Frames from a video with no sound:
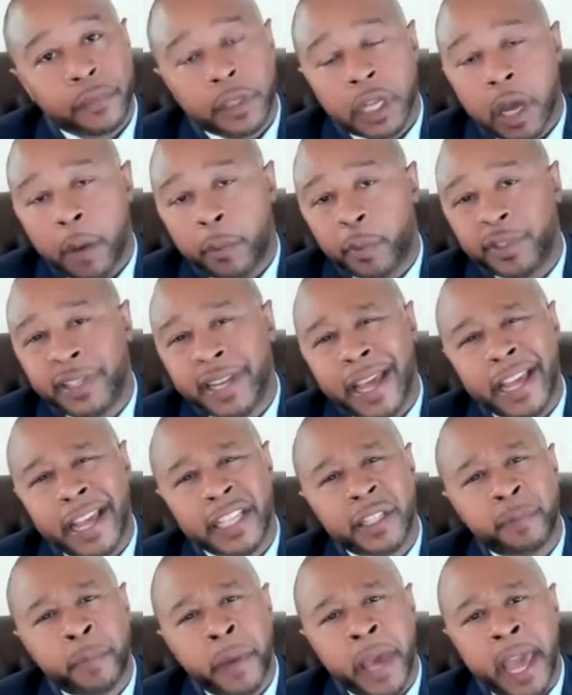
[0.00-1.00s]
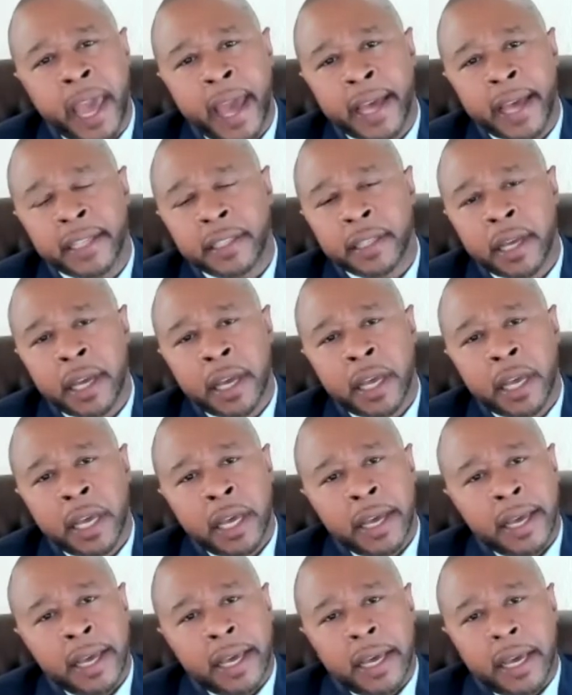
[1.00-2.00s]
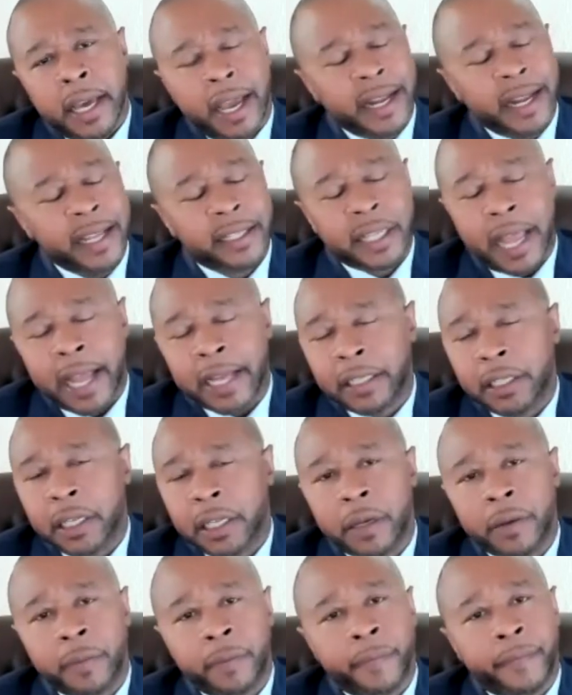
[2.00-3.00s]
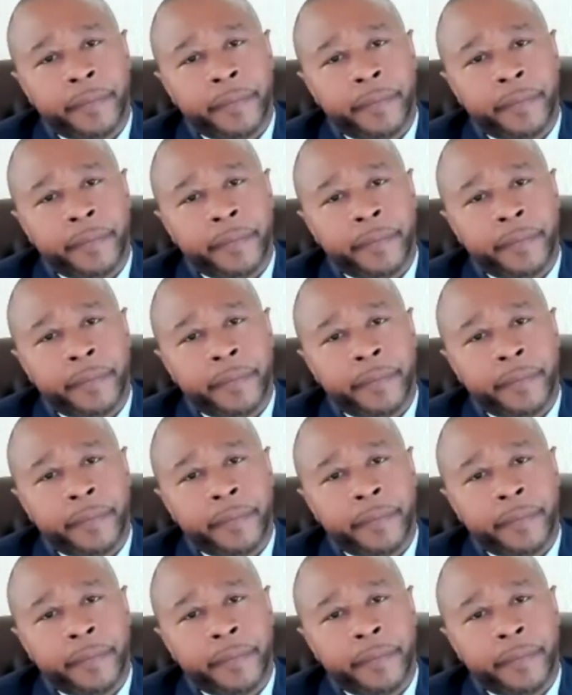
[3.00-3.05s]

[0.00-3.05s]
a couple of days has passed, and he's like, look,